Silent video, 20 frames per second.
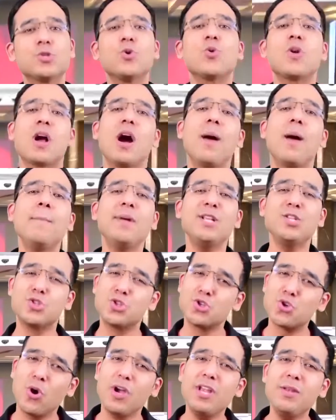So come
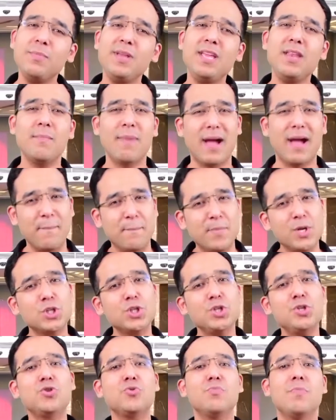and join me in my
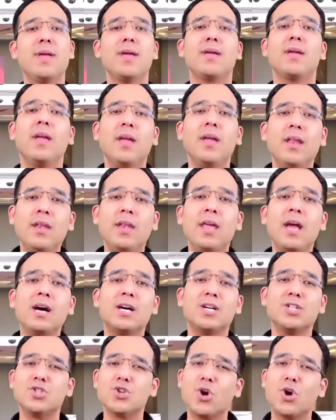mission to make India a